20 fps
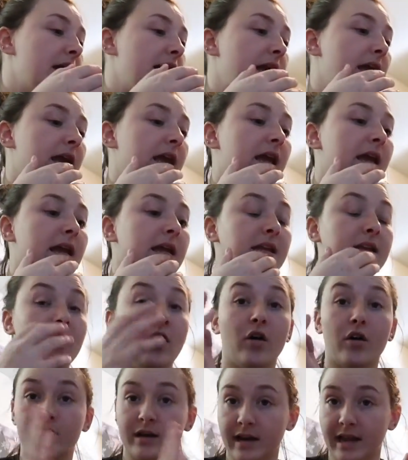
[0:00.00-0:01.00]
And
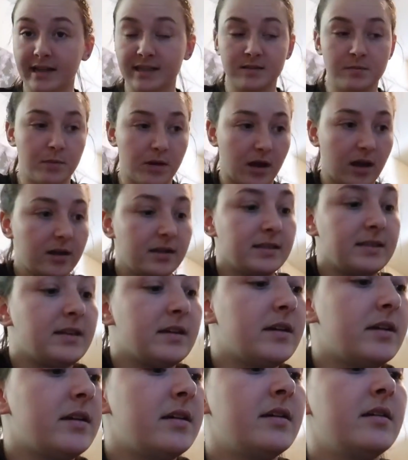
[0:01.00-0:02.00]
our next box
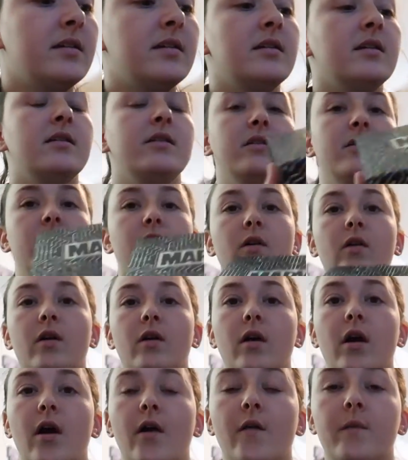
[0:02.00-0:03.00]

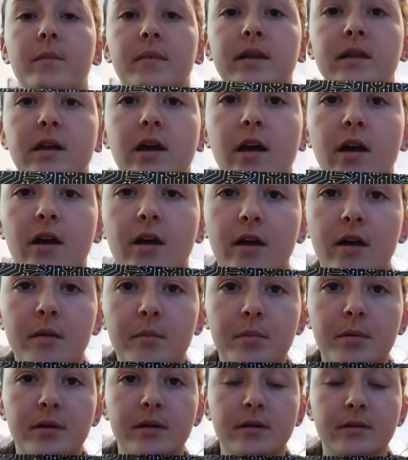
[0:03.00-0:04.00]
opened up.